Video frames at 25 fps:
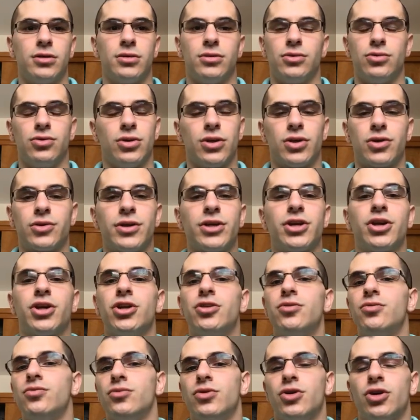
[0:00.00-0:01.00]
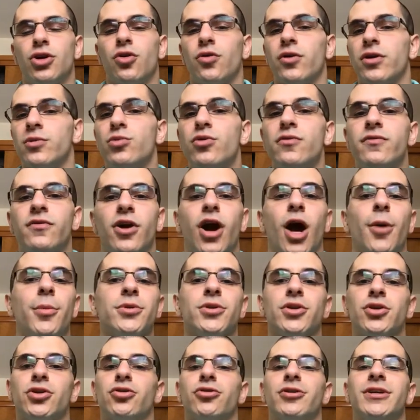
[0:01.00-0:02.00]
Literally could only move a
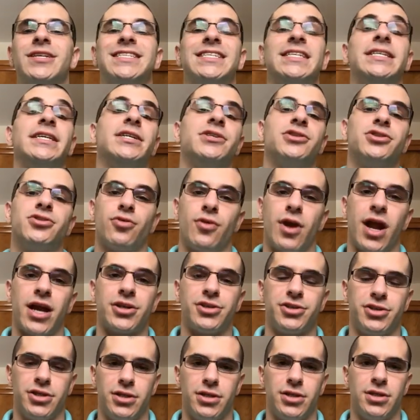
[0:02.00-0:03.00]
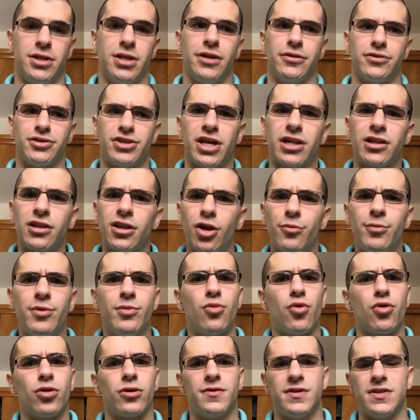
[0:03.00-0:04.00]
couple degrees in each direction. She had a little
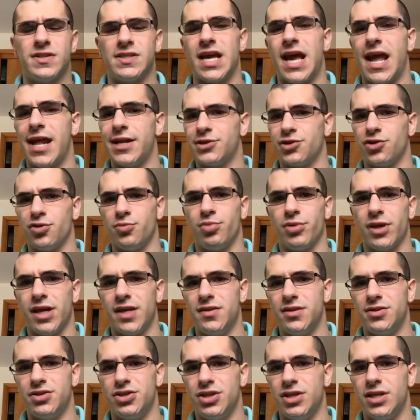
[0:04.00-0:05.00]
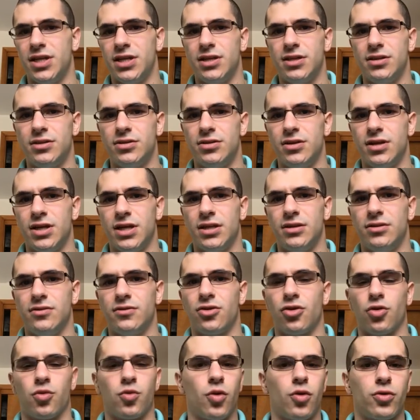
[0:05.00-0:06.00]
bit more in the sagittal plane than she did in
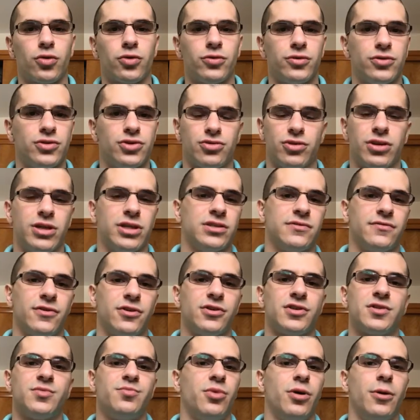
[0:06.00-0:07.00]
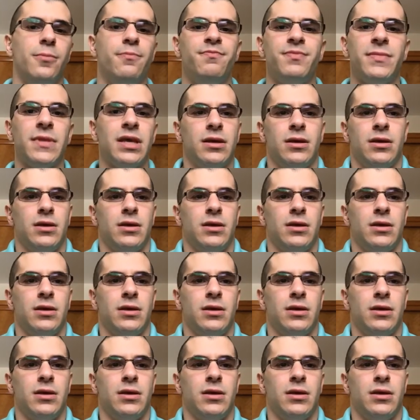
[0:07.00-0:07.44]
coronal and transverse, but